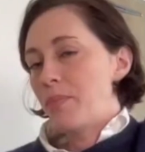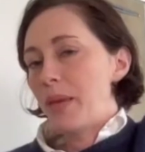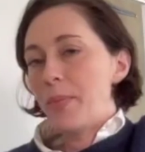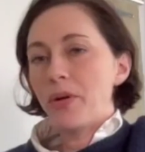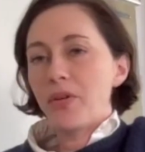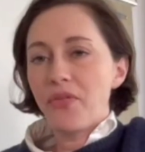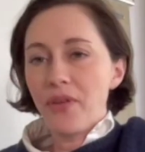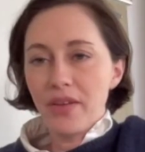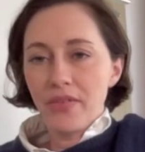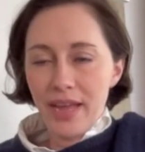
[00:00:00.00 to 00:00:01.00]
people are
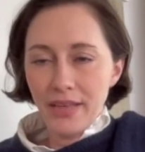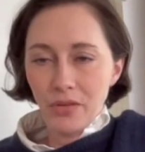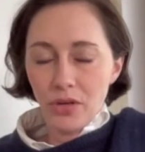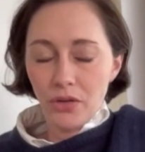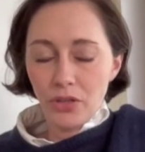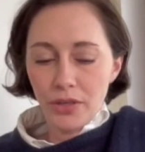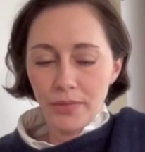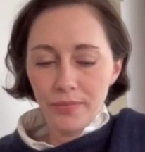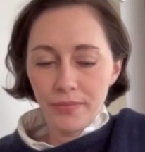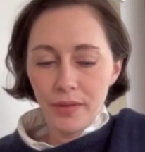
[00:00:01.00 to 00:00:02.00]
afraid of cancel culture.
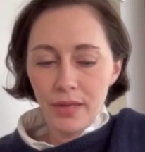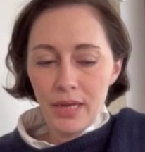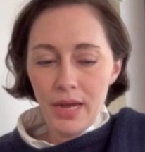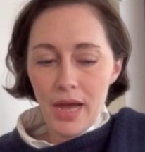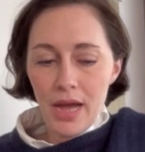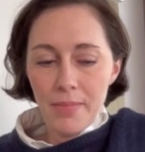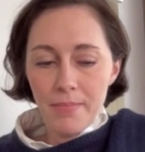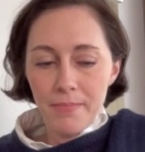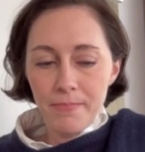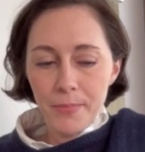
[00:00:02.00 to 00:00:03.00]

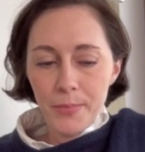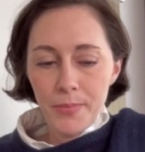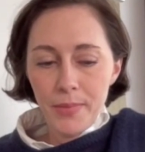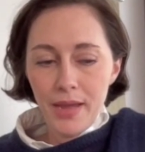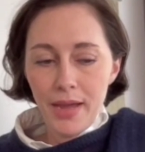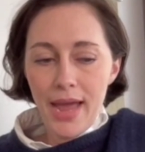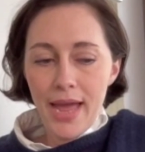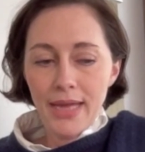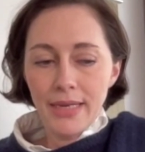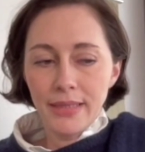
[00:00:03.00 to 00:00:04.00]
Um,
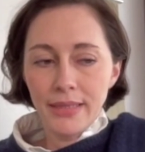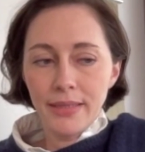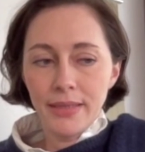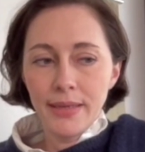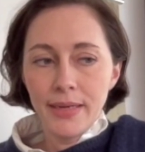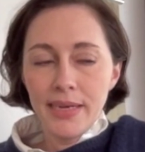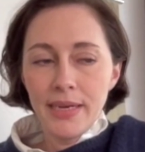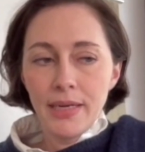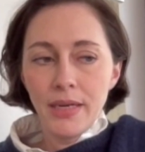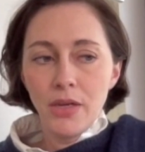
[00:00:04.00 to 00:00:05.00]
and
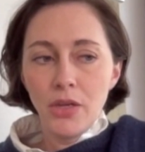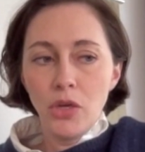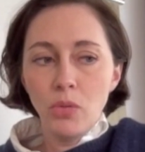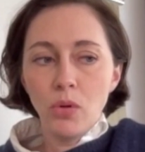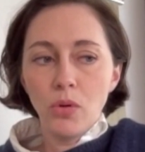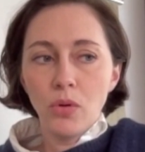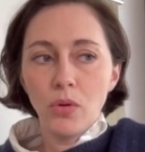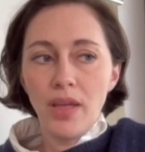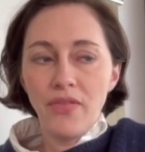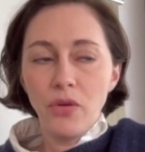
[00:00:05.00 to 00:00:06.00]
you
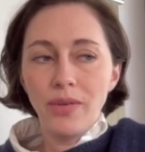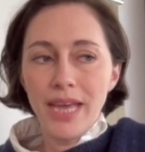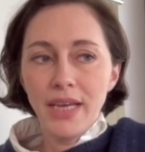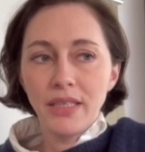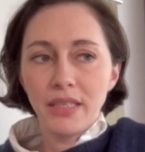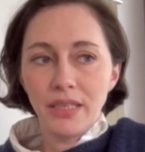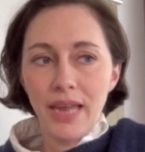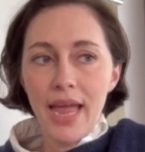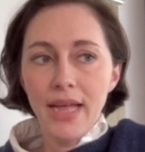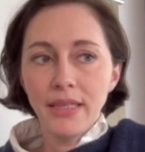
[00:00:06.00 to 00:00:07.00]
will, if you take a
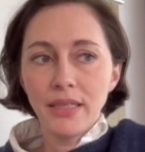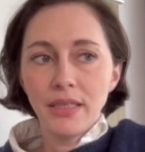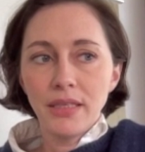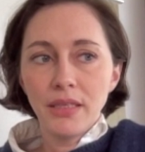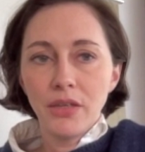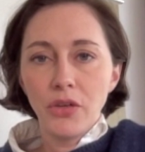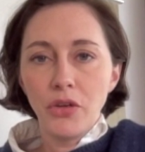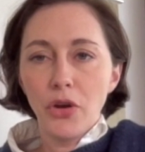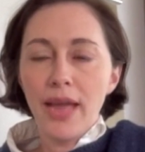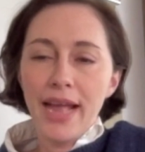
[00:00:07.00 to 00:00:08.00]
stance,
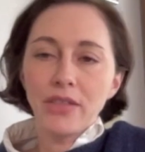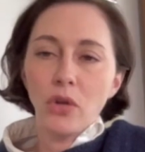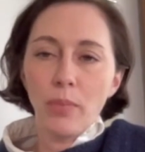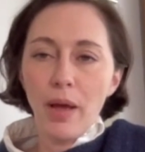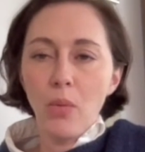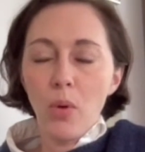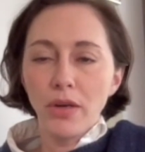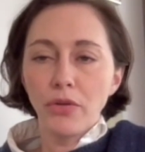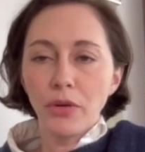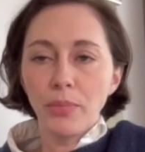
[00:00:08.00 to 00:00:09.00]
you're canceled by
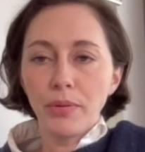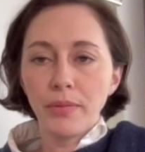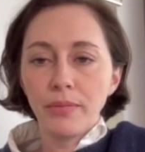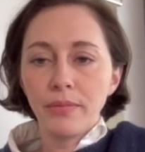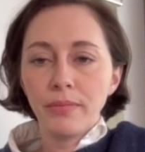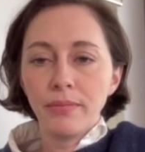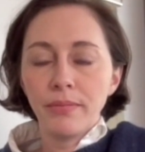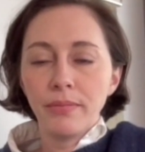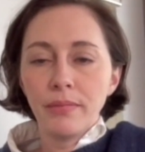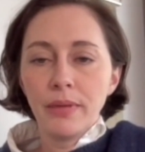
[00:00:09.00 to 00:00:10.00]
one group.
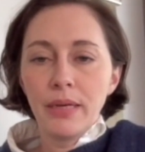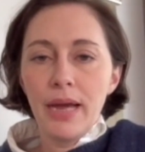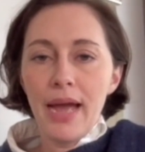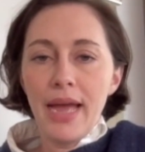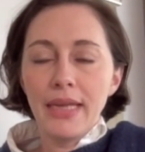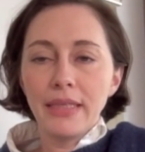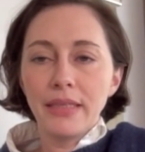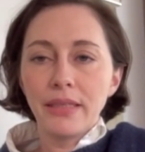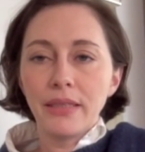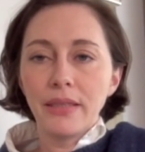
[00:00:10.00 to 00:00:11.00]
And
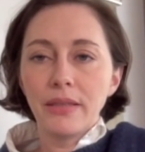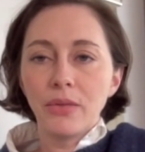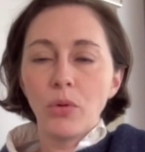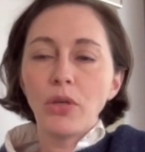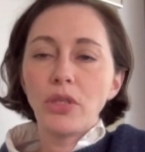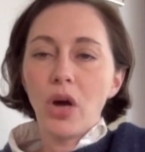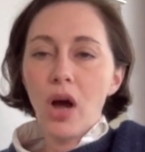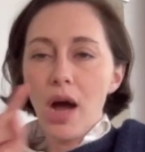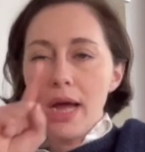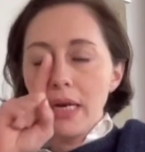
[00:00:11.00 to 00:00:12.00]
we're
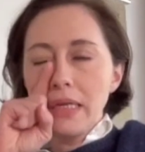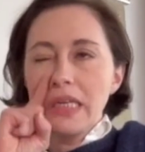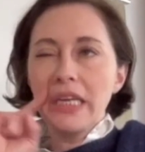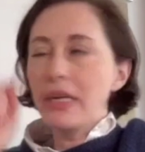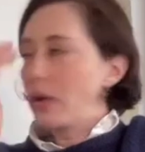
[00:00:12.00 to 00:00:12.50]
taught, you